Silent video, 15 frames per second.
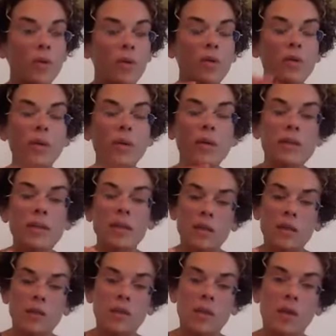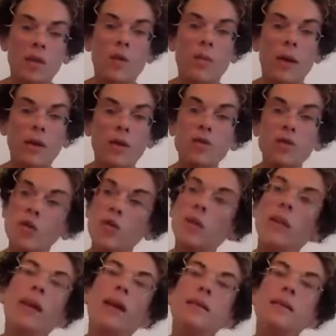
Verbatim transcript: you continue to go about your journey